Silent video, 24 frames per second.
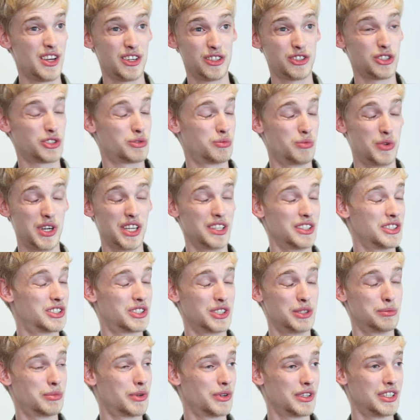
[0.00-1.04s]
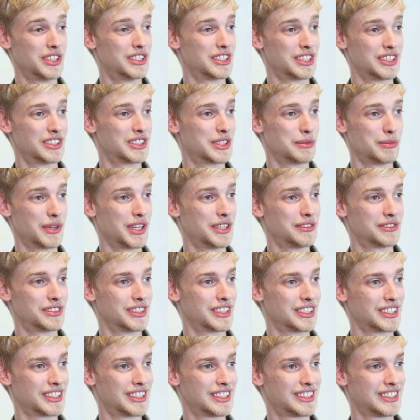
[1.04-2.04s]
just really super easy is the main thing.